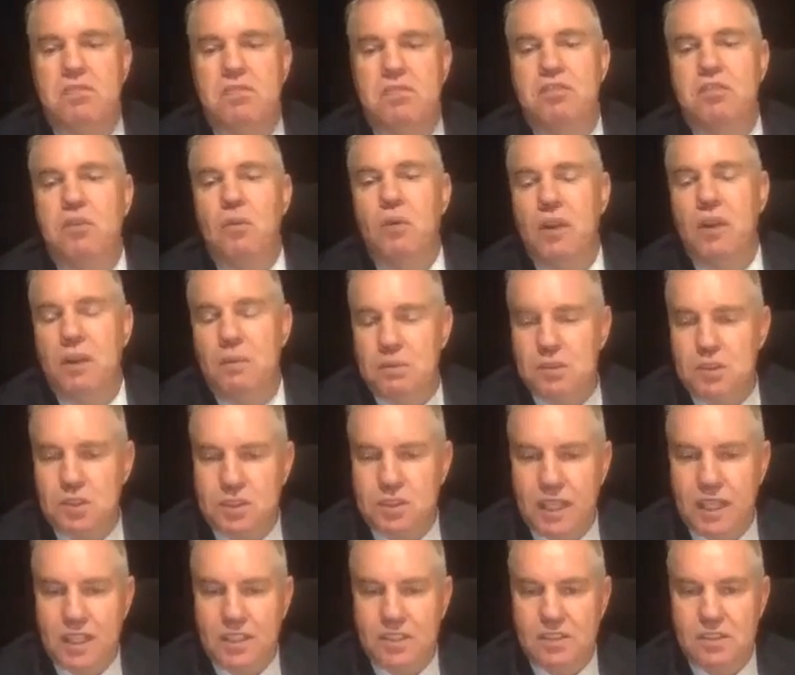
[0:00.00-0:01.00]

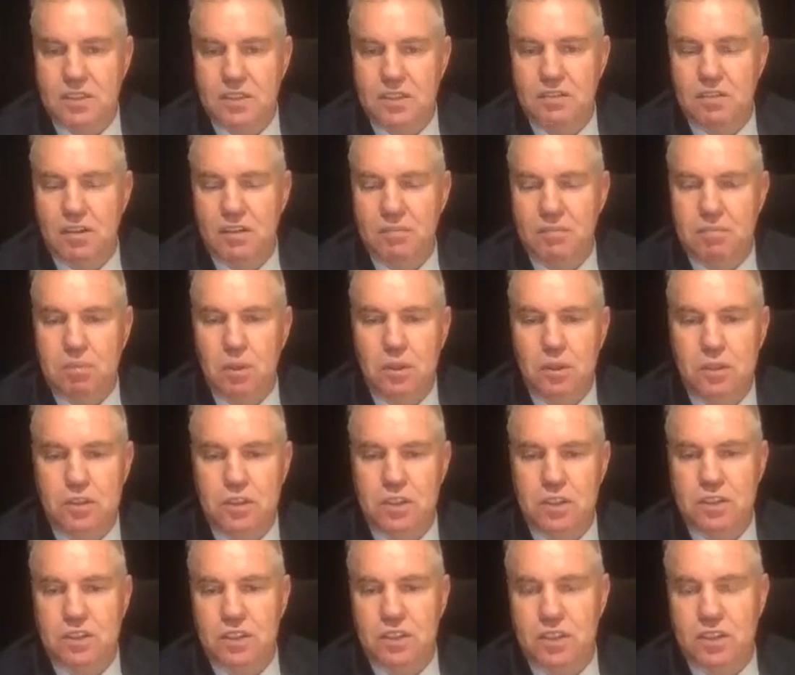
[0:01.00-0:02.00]
40% of
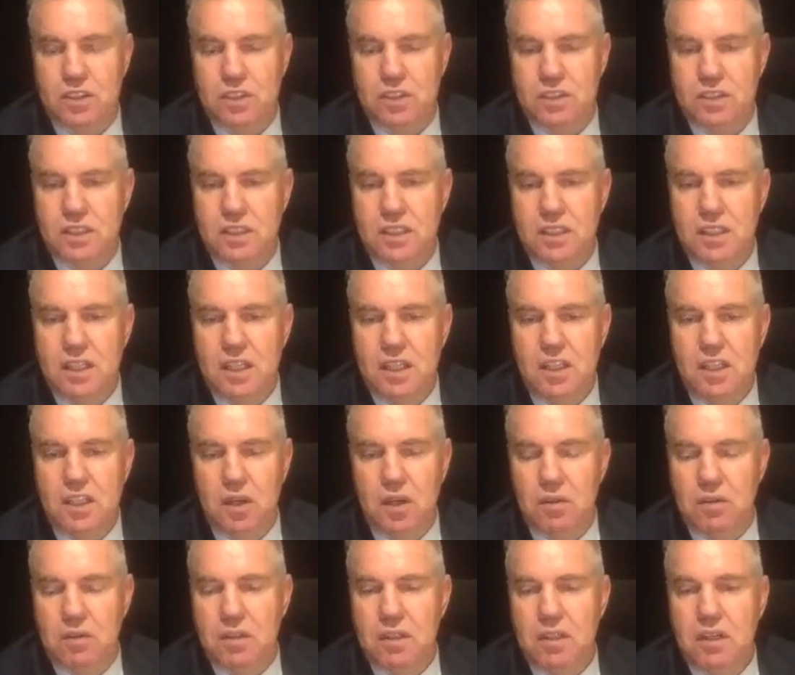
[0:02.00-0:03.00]
purchasers,
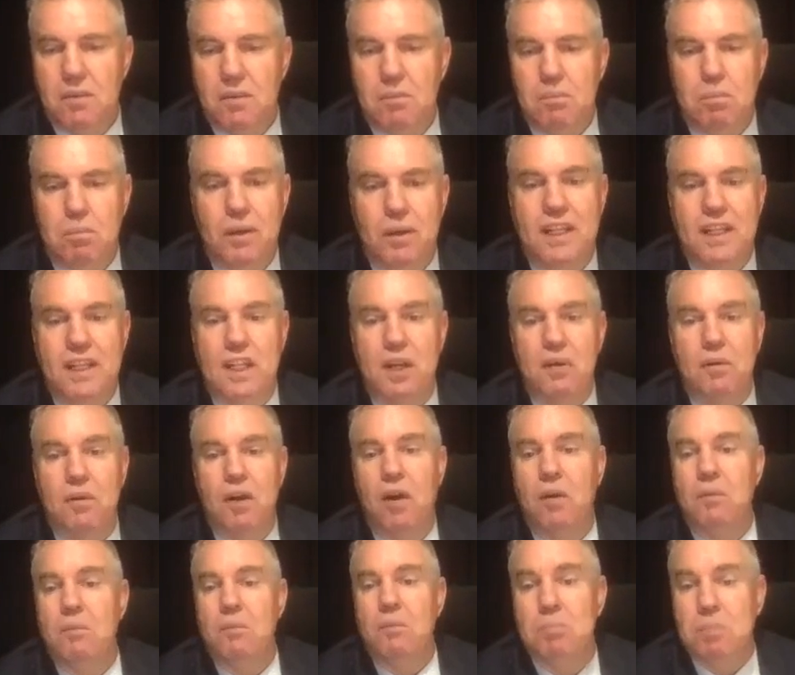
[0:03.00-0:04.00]
bring their
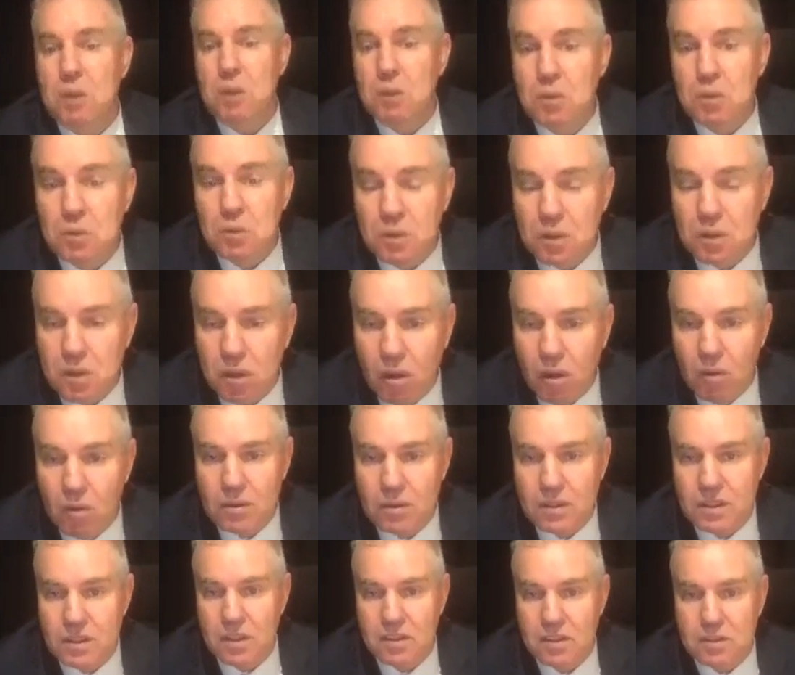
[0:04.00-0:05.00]
own builder along,
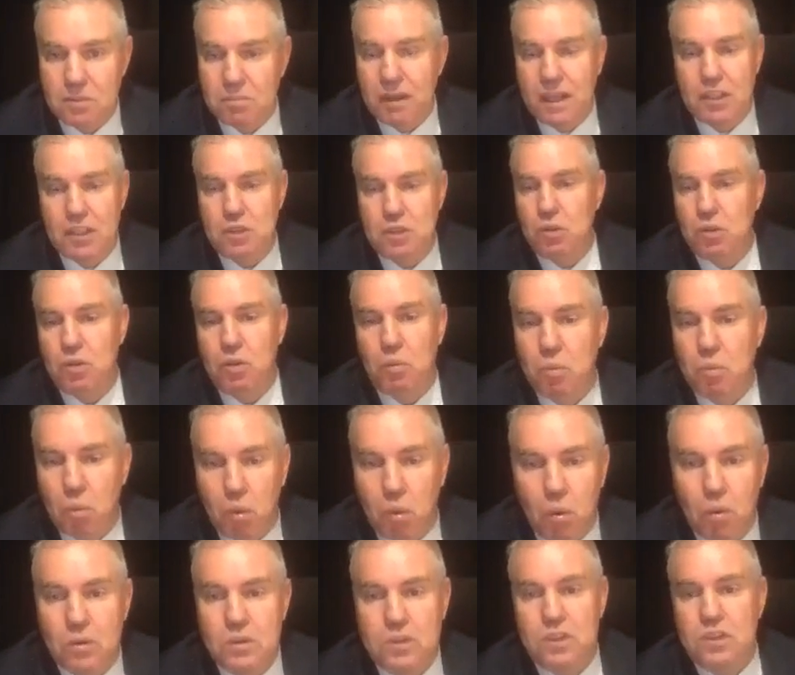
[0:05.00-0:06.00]
to make sure the
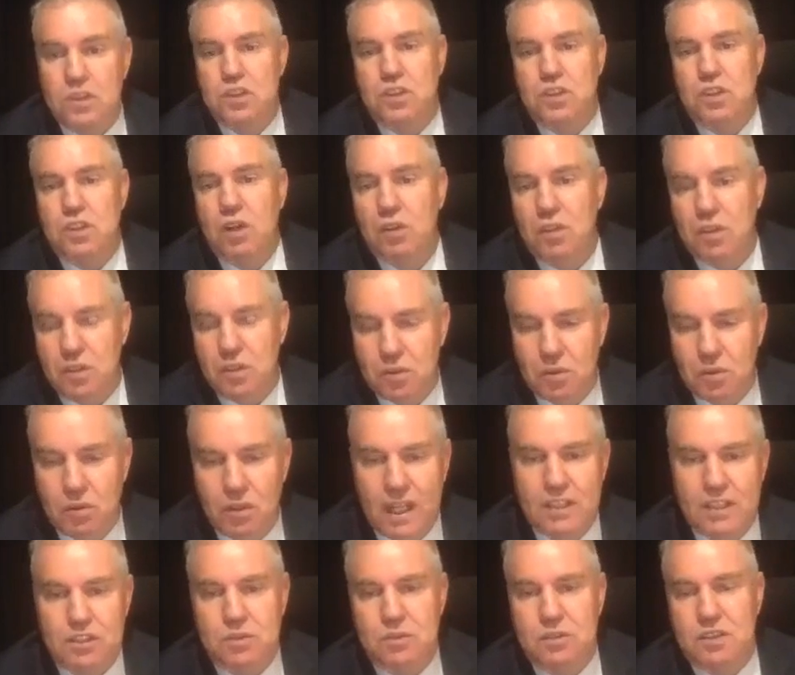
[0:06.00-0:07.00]
walls are solid and all
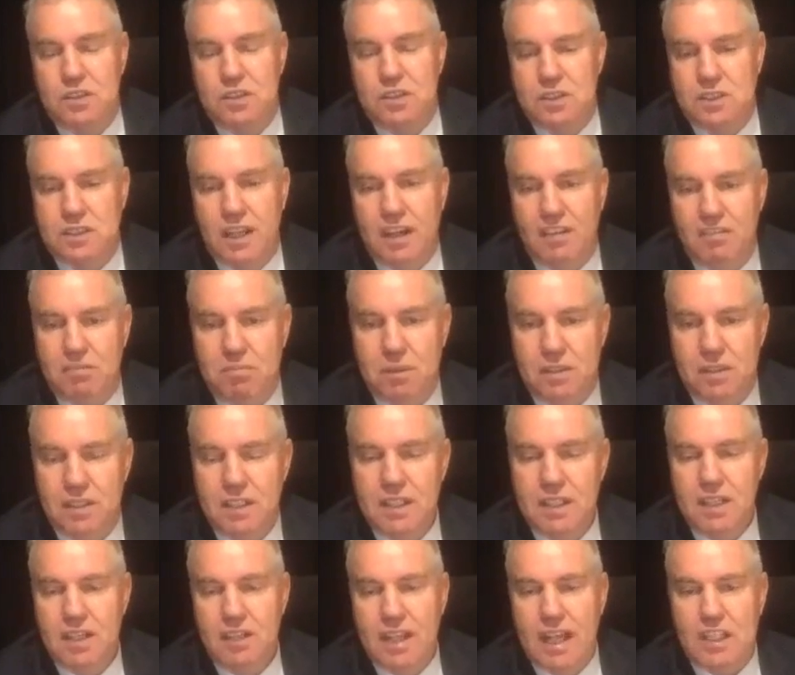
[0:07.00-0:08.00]
that sort of stuff. But
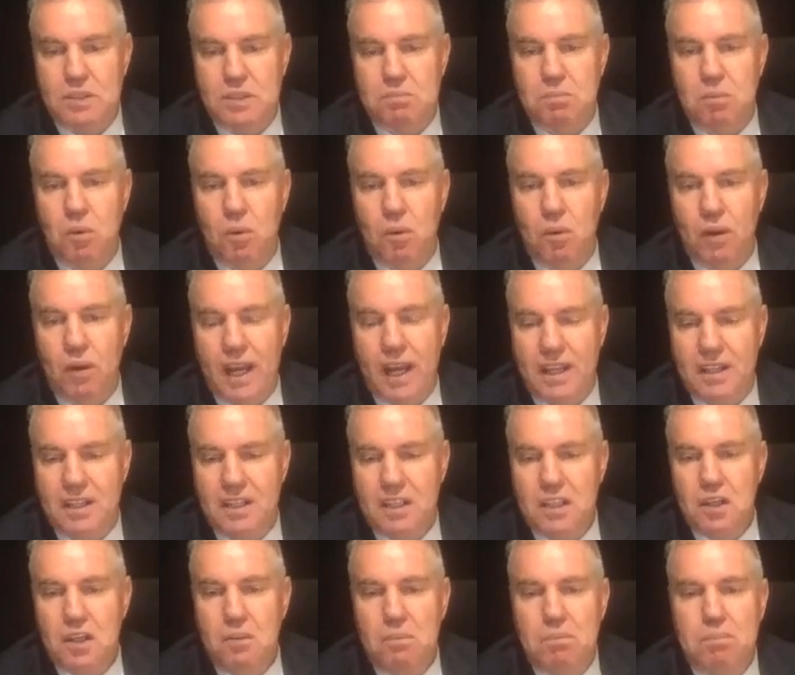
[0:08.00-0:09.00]
that's more a
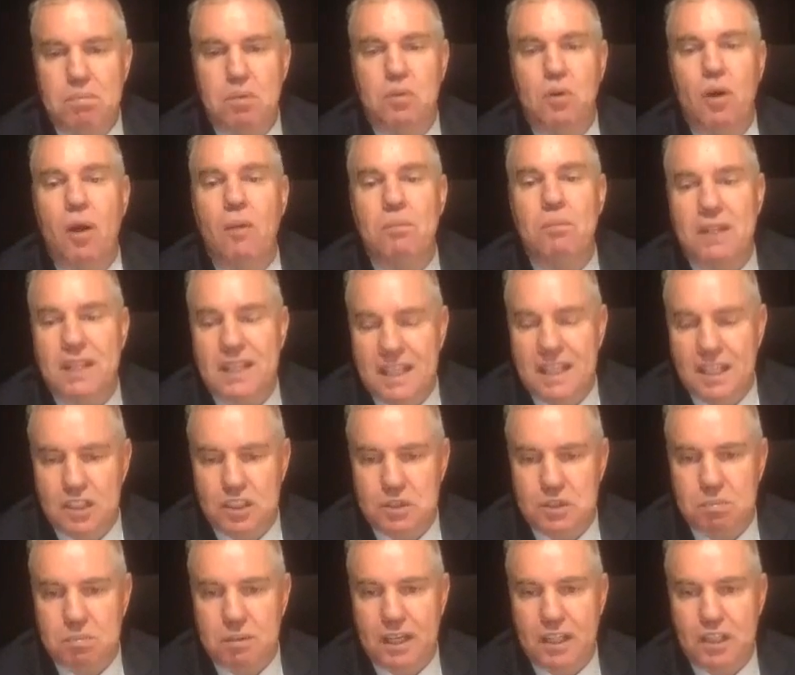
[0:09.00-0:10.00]
property
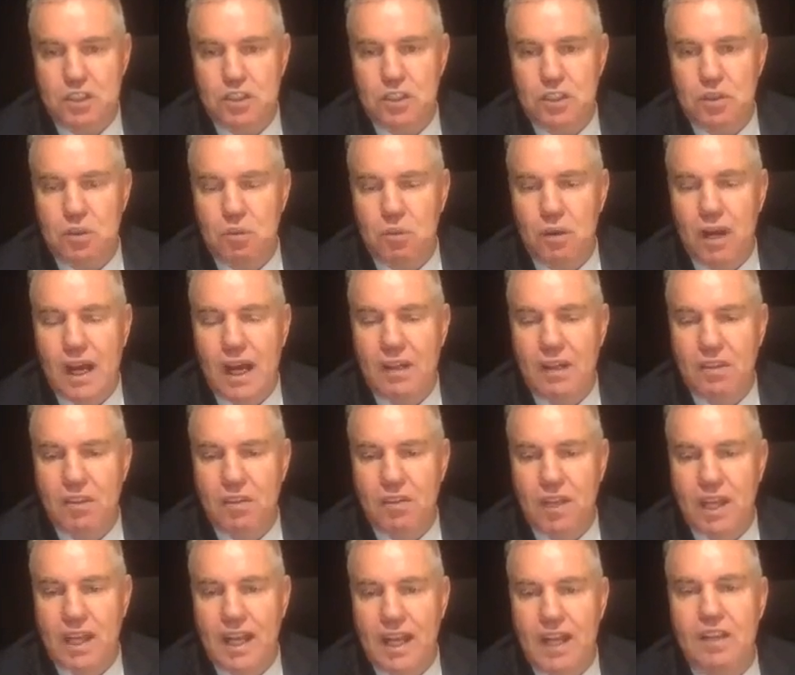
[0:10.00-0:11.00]
inspection rather
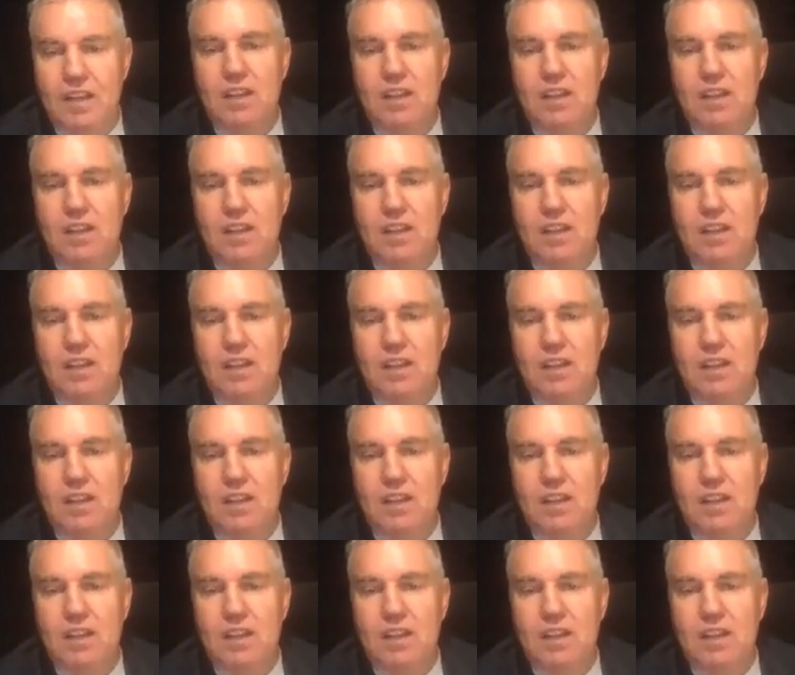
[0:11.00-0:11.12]
than a